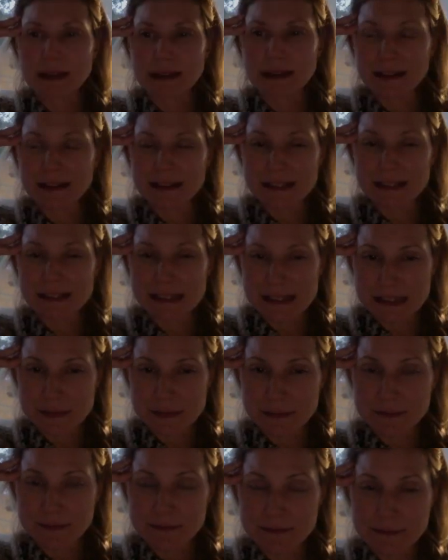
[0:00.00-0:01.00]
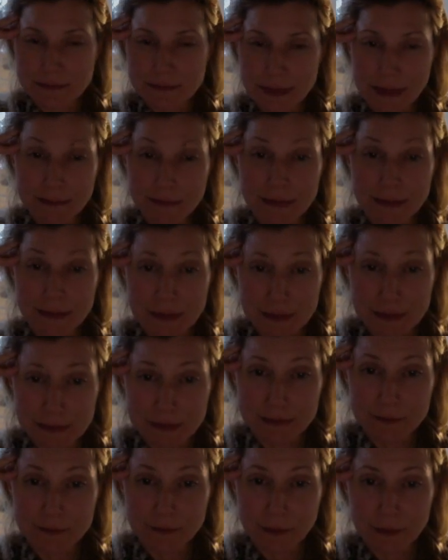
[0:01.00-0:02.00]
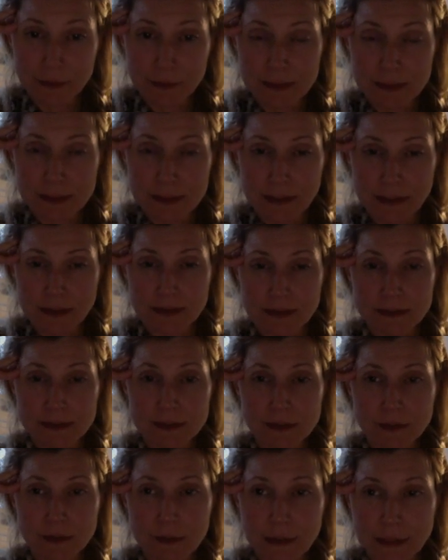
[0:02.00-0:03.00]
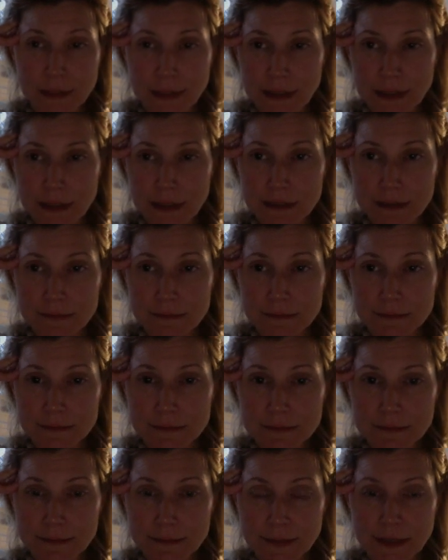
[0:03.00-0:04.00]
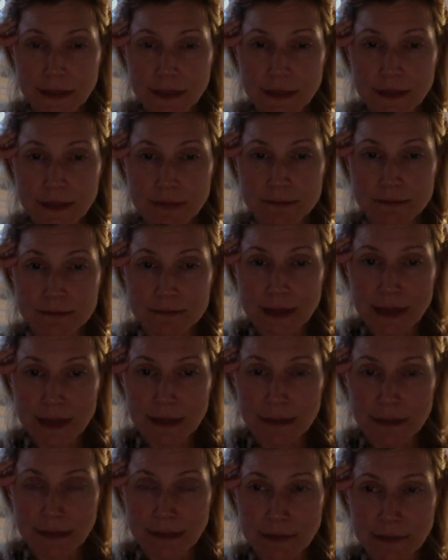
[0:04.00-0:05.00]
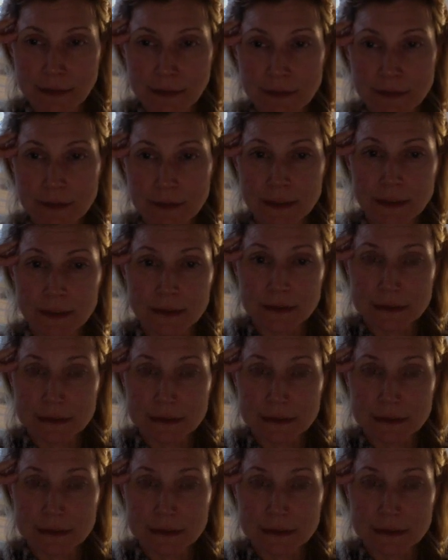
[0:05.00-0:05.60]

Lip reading: got this baby to focus on, so I gotta be at a level that,